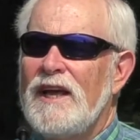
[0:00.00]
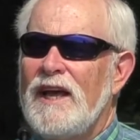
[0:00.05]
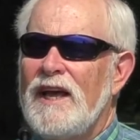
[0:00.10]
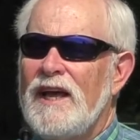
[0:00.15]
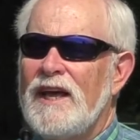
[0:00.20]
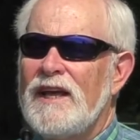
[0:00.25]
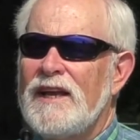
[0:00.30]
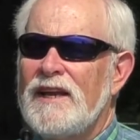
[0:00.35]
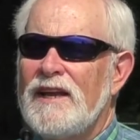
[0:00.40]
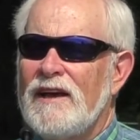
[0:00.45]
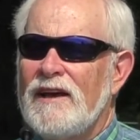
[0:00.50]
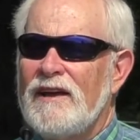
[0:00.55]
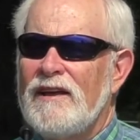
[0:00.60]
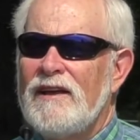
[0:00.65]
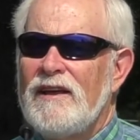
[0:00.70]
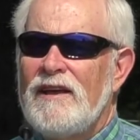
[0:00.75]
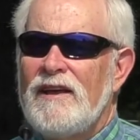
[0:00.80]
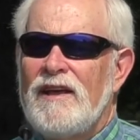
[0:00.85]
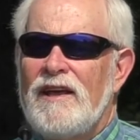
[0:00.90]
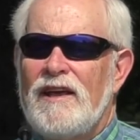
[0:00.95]
And, uh,
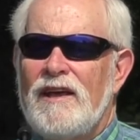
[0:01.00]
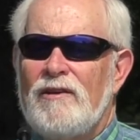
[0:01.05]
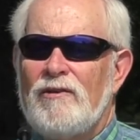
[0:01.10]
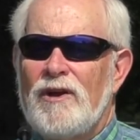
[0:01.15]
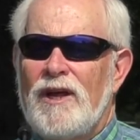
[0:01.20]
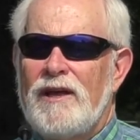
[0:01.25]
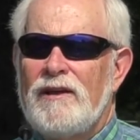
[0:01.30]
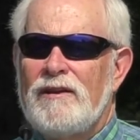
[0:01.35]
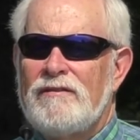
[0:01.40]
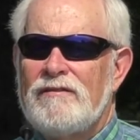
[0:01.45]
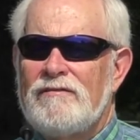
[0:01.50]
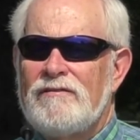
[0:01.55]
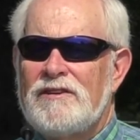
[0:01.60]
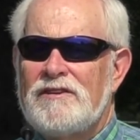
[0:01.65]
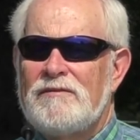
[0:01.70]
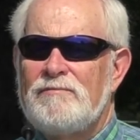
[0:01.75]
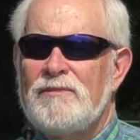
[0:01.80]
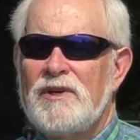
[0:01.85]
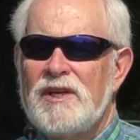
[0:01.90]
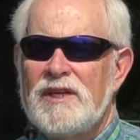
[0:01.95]
and, and
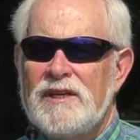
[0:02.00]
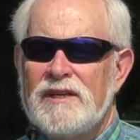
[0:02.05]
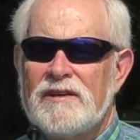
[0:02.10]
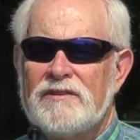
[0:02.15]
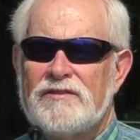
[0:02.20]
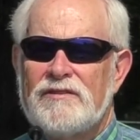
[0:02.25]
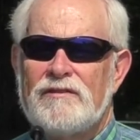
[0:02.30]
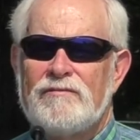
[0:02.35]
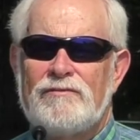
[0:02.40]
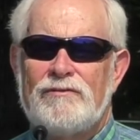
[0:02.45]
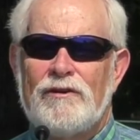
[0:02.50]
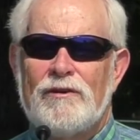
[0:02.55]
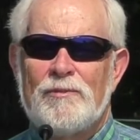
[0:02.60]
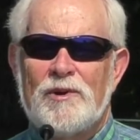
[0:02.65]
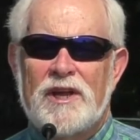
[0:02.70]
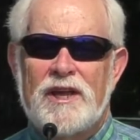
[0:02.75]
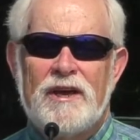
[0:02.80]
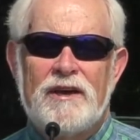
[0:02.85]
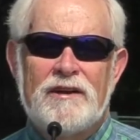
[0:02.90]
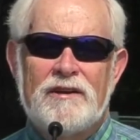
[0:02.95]
to me, as a former
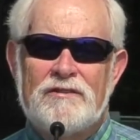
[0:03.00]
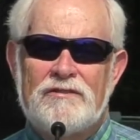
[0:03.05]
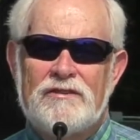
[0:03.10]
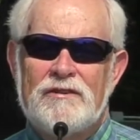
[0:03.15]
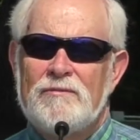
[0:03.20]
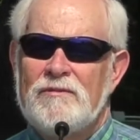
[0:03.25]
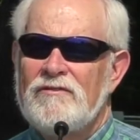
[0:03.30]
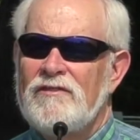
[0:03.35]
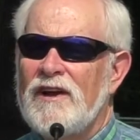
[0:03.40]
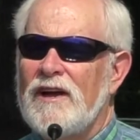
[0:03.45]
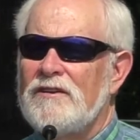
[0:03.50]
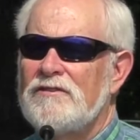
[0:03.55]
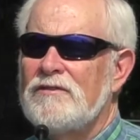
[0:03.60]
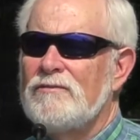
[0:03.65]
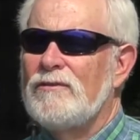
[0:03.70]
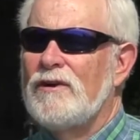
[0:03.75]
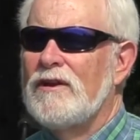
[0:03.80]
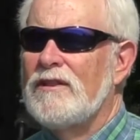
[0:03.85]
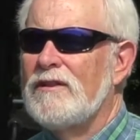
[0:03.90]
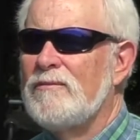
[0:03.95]
county supervisor,
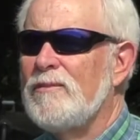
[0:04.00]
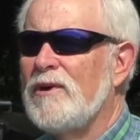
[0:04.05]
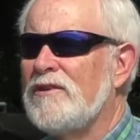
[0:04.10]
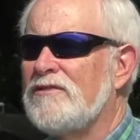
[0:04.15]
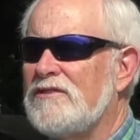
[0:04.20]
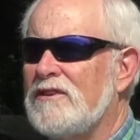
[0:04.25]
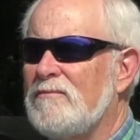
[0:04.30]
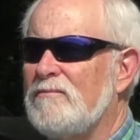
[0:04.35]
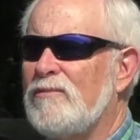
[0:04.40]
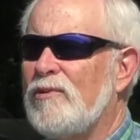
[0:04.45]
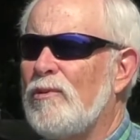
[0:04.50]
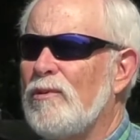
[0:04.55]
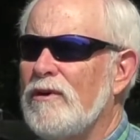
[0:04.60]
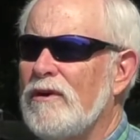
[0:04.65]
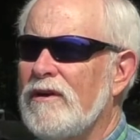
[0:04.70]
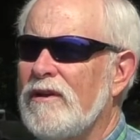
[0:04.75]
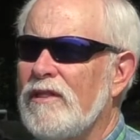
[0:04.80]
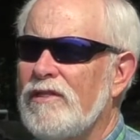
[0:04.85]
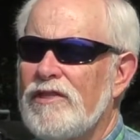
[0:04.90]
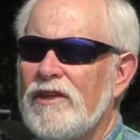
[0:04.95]
one of the most
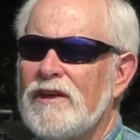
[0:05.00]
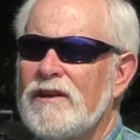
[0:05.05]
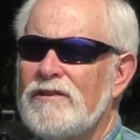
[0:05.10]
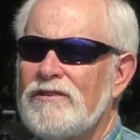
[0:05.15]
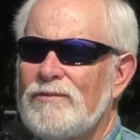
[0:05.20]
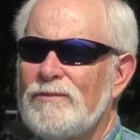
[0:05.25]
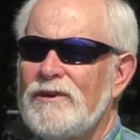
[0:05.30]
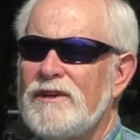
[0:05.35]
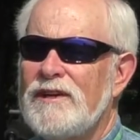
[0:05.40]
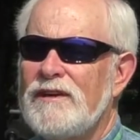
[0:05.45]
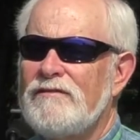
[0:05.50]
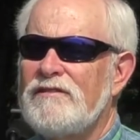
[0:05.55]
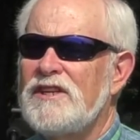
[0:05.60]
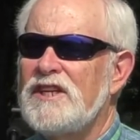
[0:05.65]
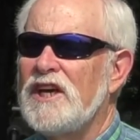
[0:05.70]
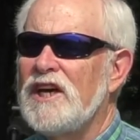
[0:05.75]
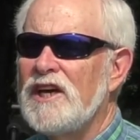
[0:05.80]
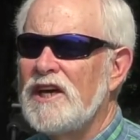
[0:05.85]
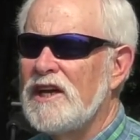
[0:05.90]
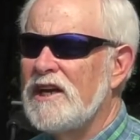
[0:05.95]
important things we have
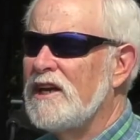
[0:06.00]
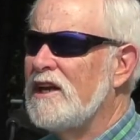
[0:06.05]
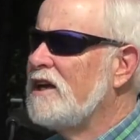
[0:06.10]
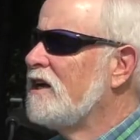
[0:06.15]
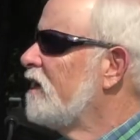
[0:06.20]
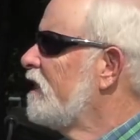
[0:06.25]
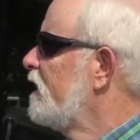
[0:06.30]
done,